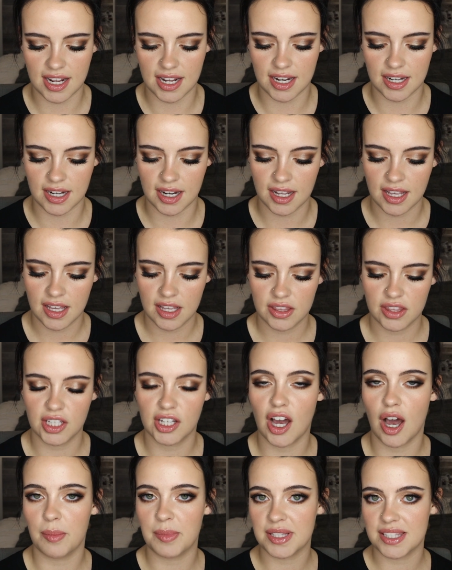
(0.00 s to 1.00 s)
in the
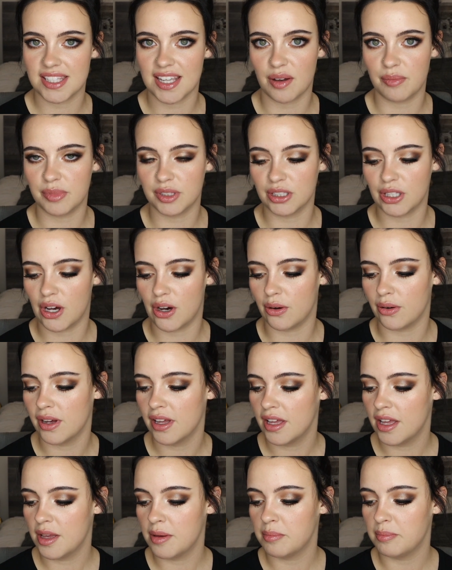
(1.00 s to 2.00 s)
comments down below
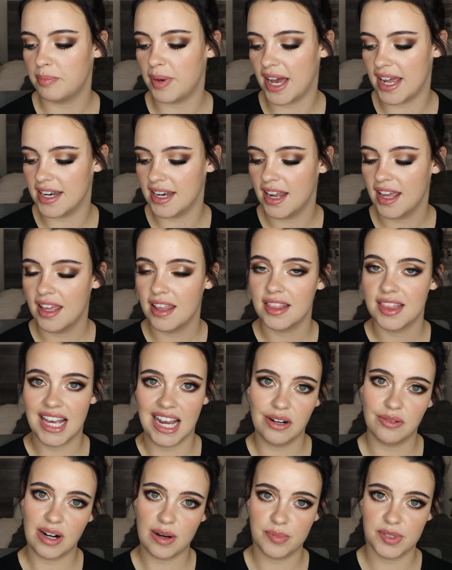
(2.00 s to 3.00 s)
but
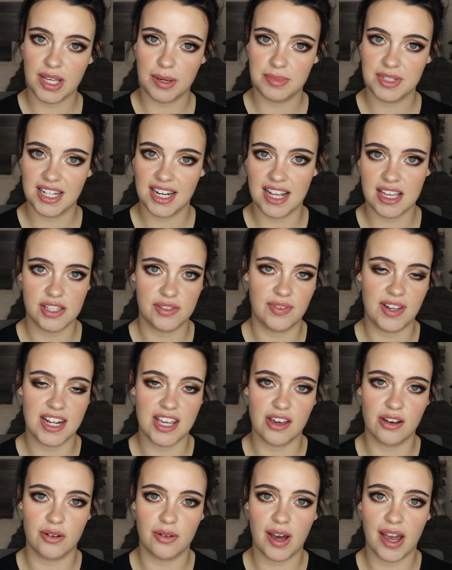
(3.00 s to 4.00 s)
that wraps up today's
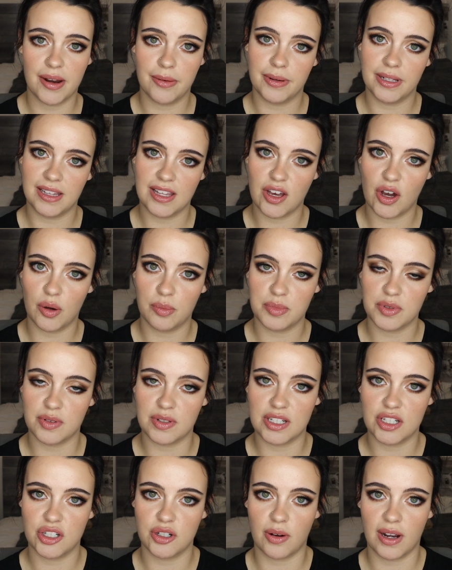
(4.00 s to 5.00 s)
video. I really hope you
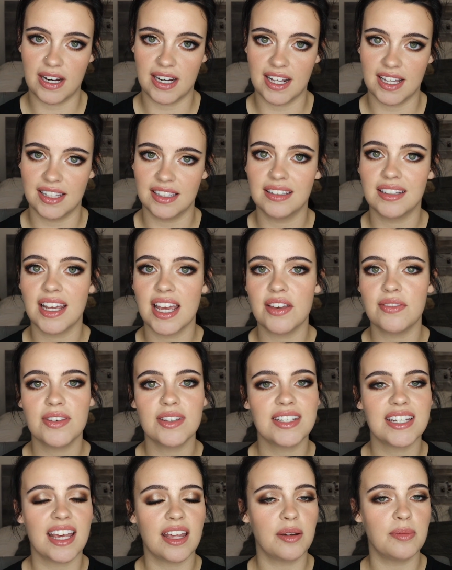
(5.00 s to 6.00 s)
enjoyed it. If
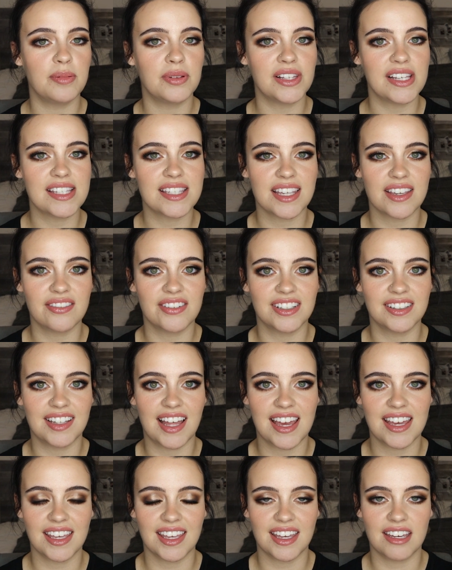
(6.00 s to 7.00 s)
you did, please give it a
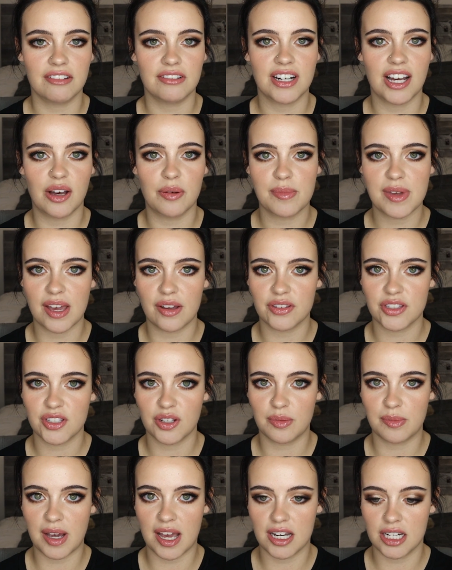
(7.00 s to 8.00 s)
like. It would help me out
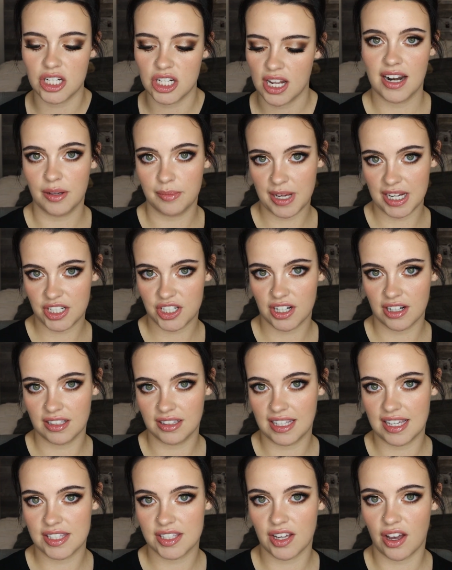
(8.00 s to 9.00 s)
so much. And I'll make sure to
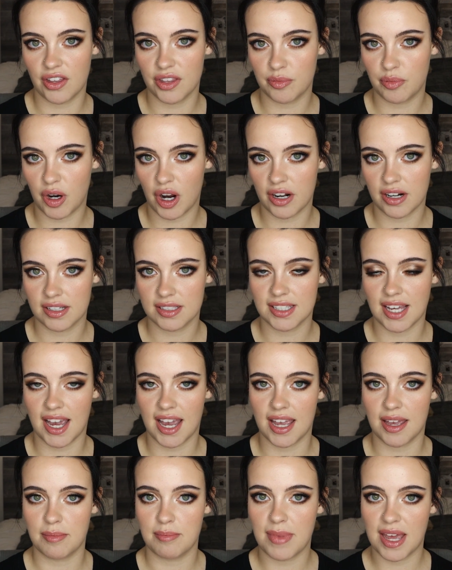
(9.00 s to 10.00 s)
list all the products
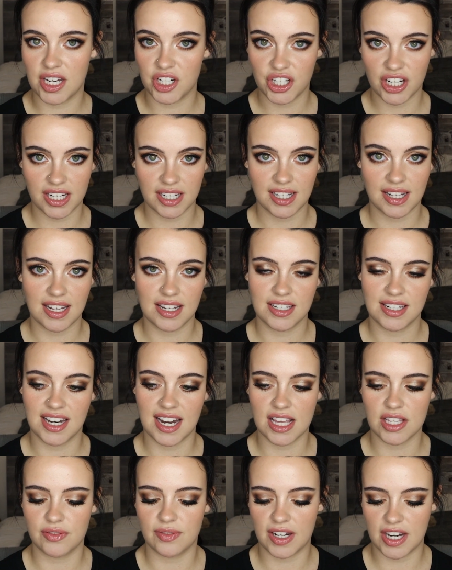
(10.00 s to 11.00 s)
I mentioned in
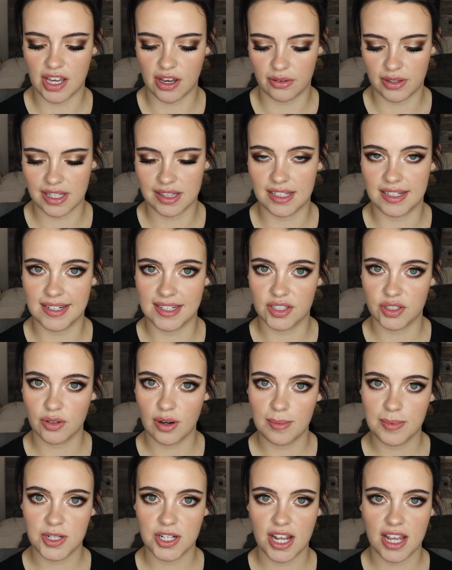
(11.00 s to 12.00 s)
today's video in the
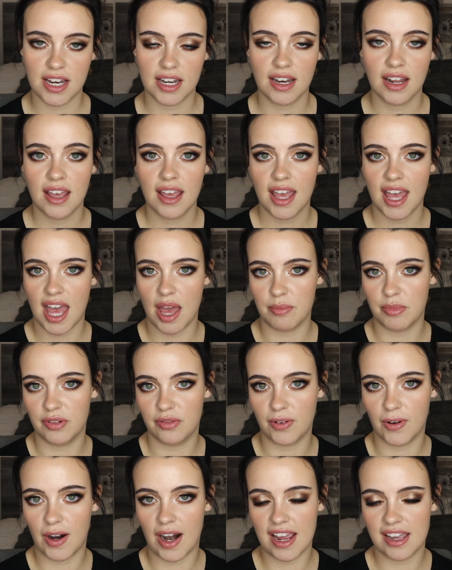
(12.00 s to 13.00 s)
description. And
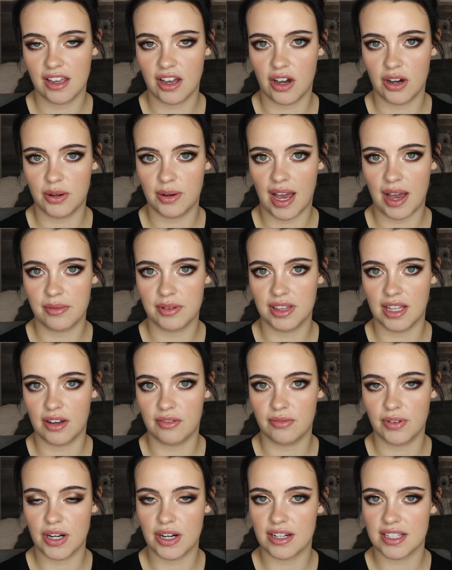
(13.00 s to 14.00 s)
before I go, I would
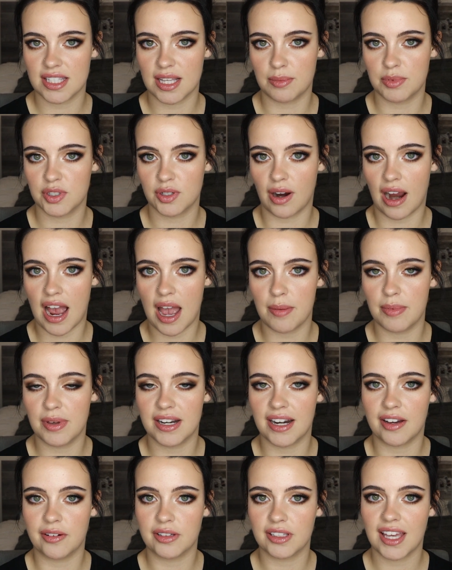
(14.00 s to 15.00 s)
love for you to subscribe
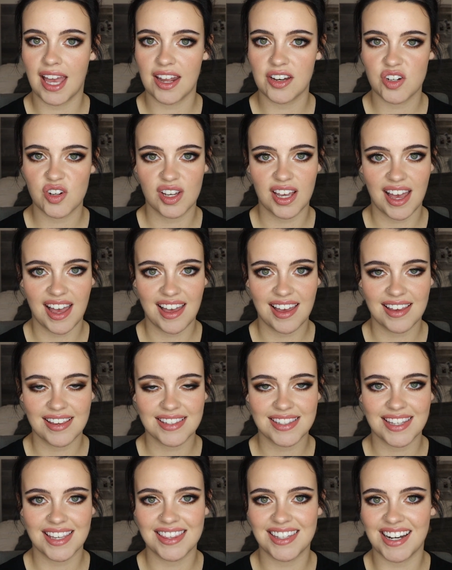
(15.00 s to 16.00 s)
and I will catch you
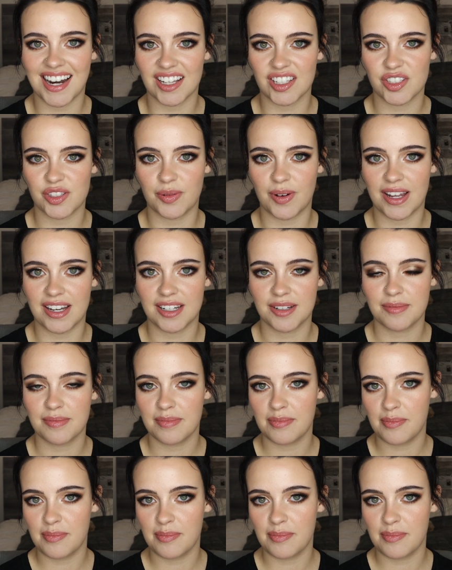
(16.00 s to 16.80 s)
guys in the next one.